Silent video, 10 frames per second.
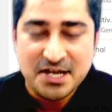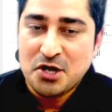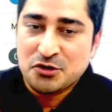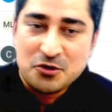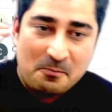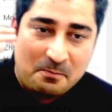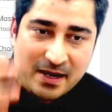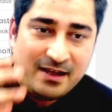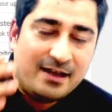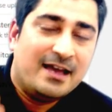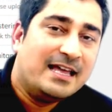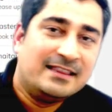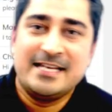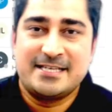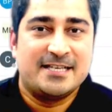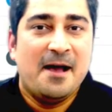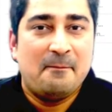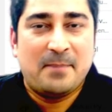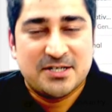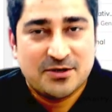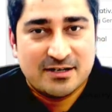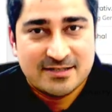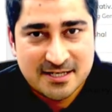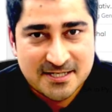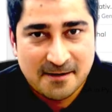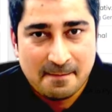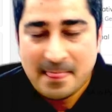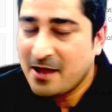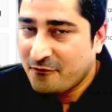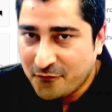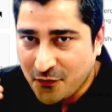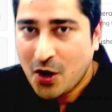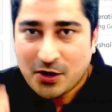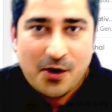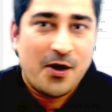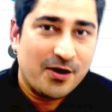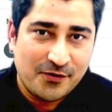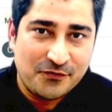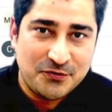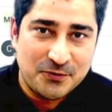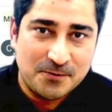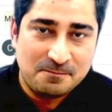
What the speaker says: to bring this particular system for all of you.